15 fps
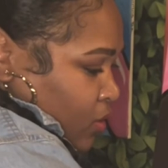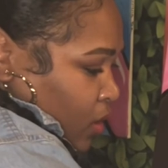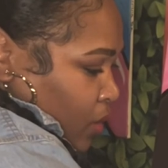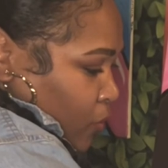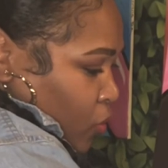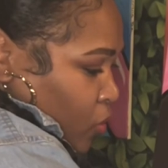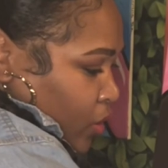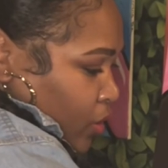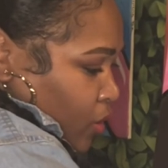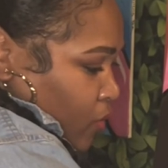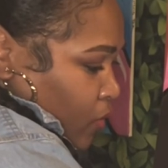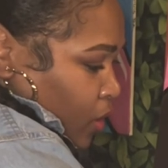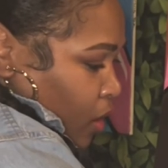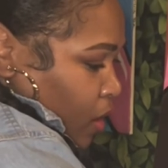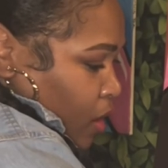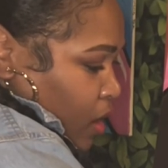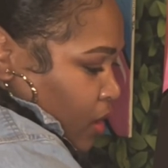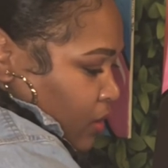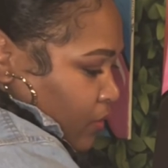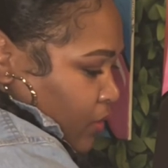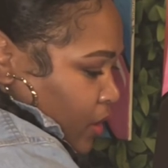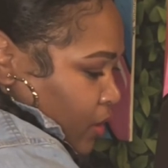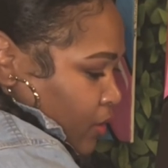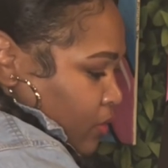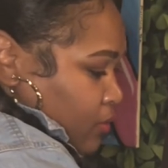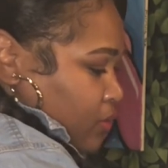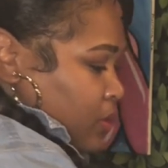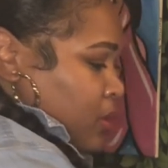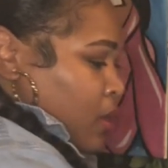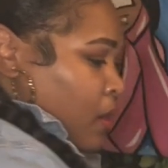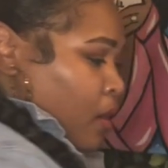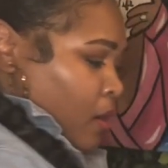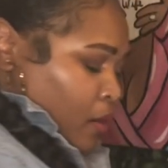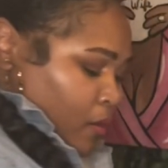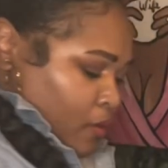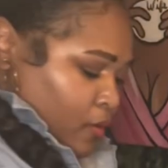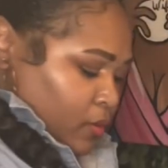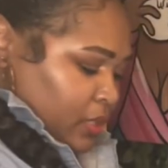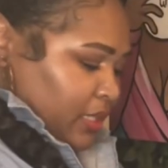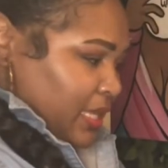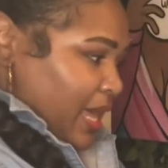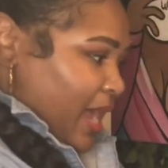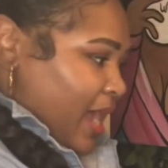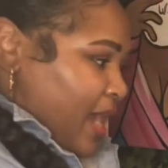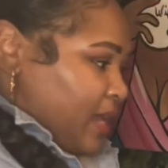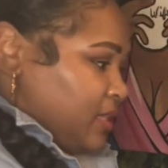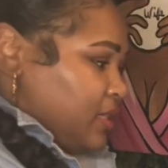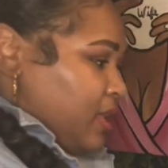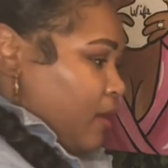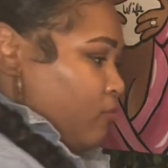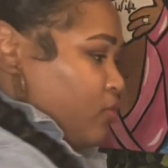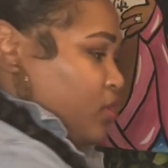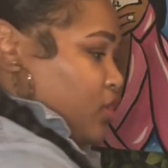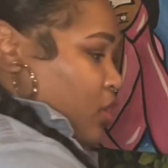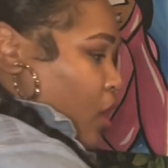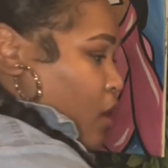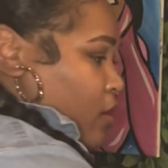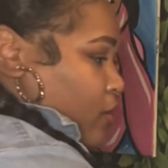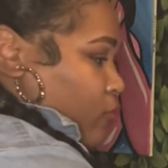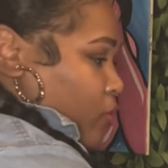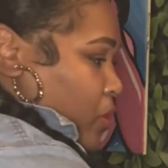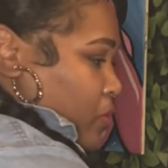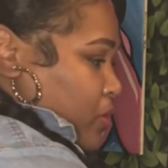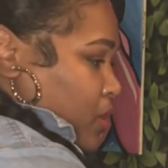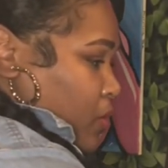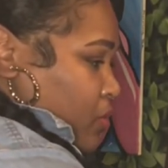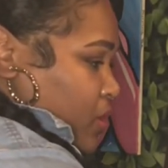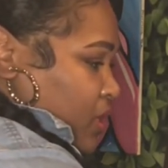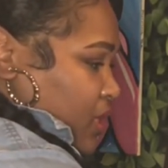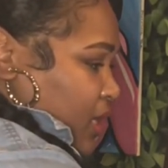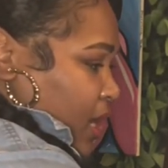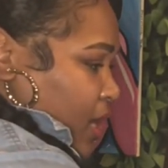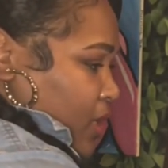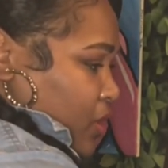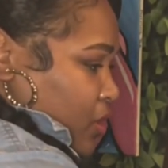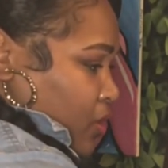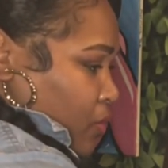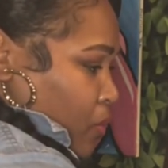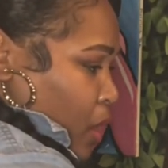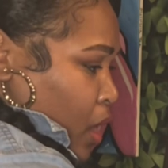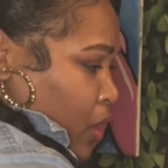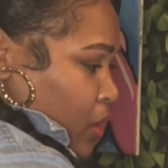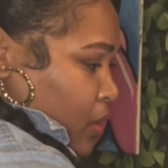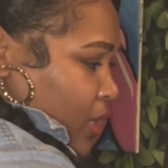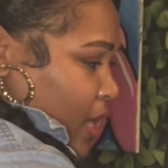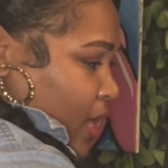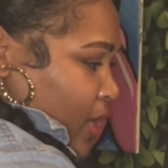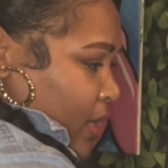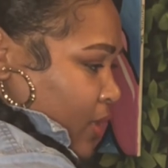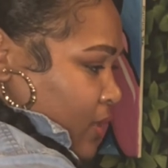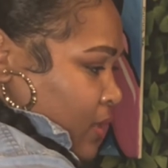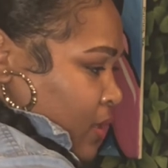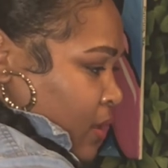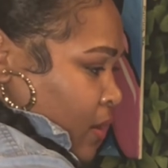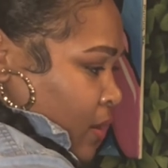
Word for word: So I'm going over all of those lines that we started with. So the sketch, the marker lines.